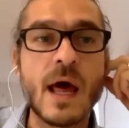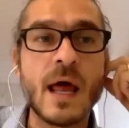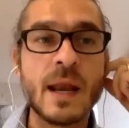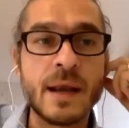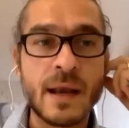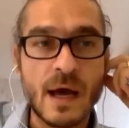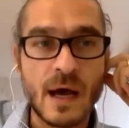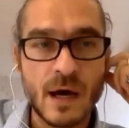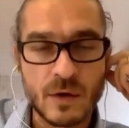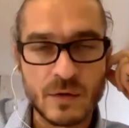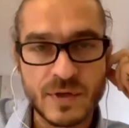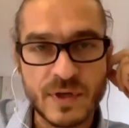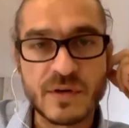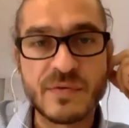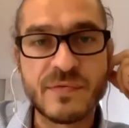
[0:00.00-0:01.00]
And now
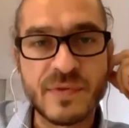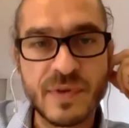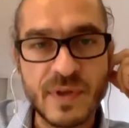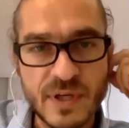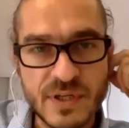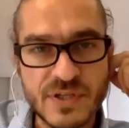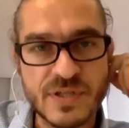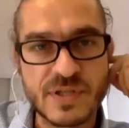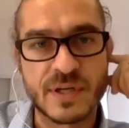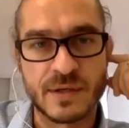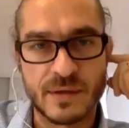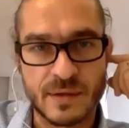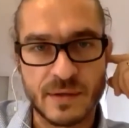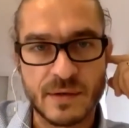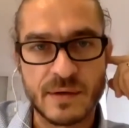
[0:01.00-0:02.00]
they are
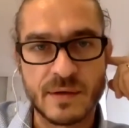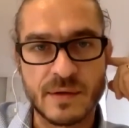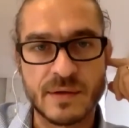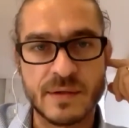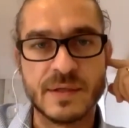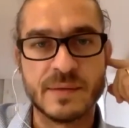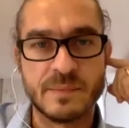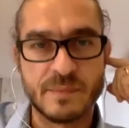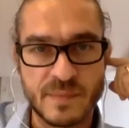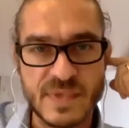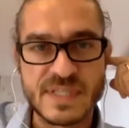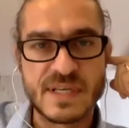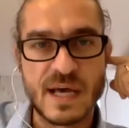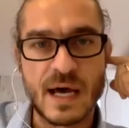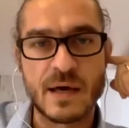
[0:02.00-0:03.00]
finishing the
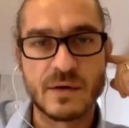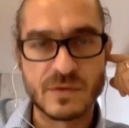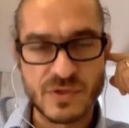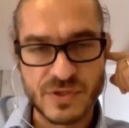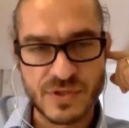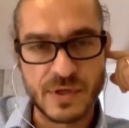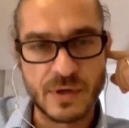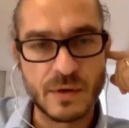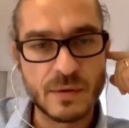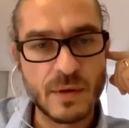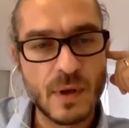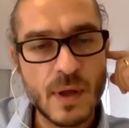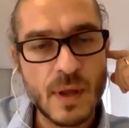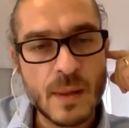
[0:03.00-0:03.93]
missile shield